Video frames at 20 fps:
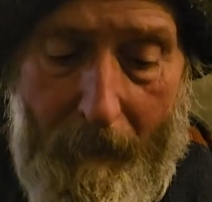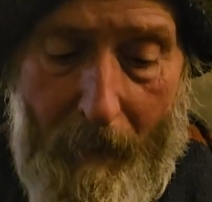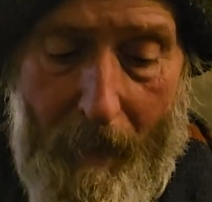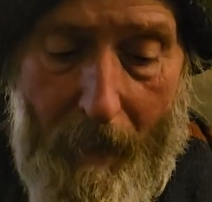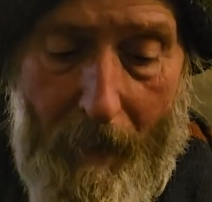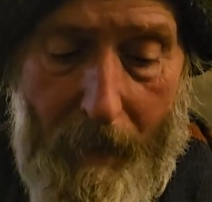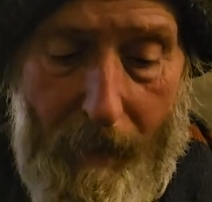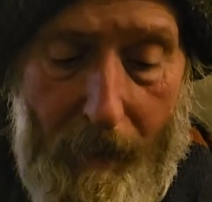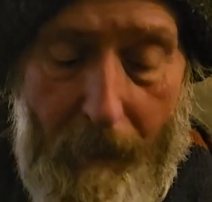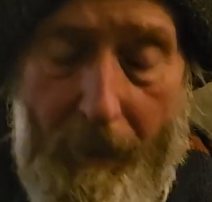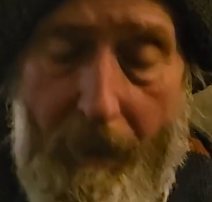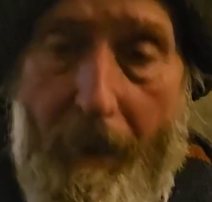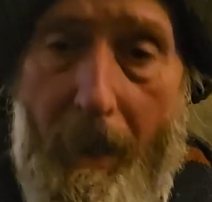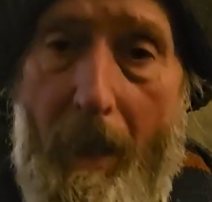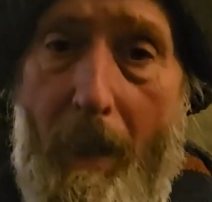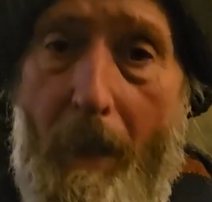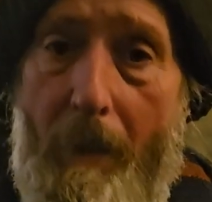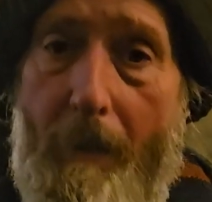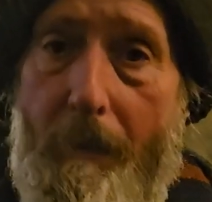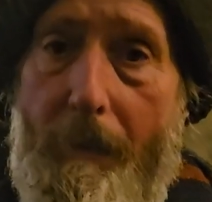and it turned
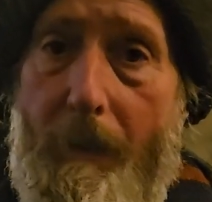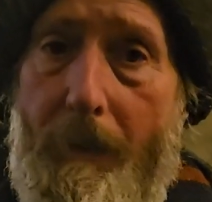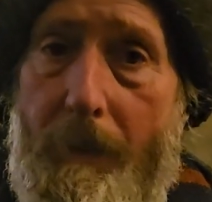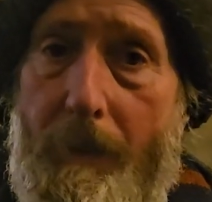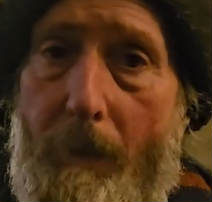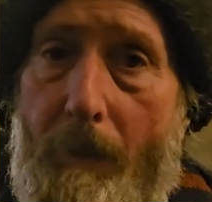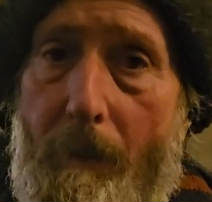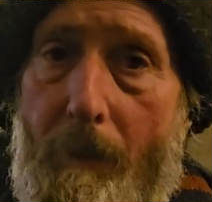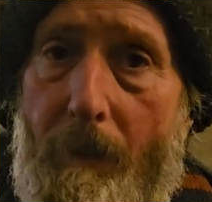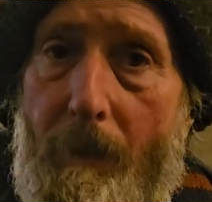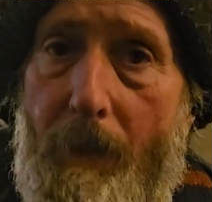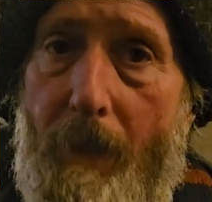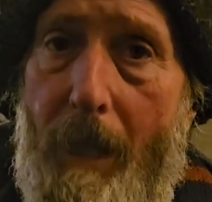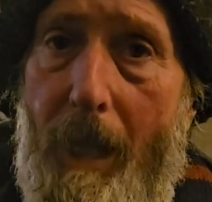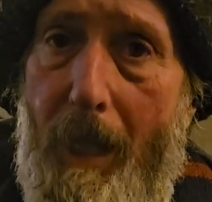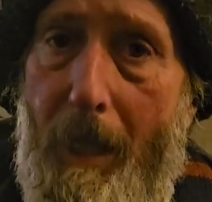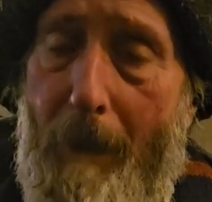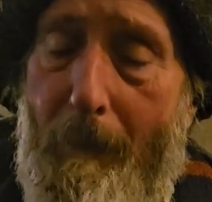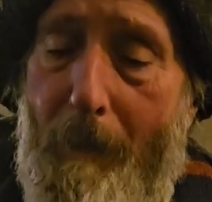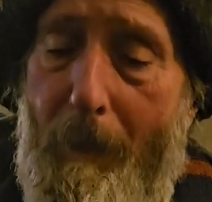out that there was a
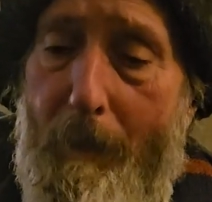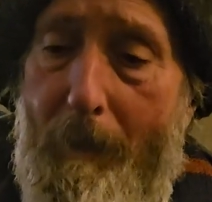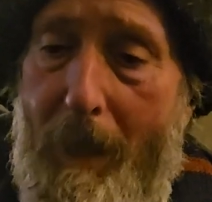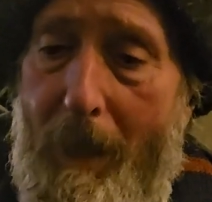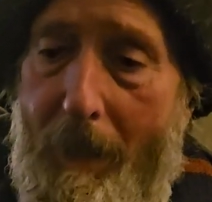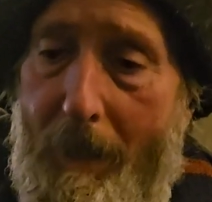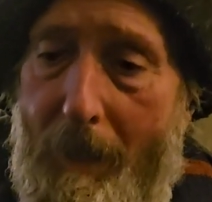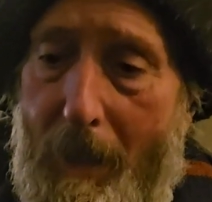cameraman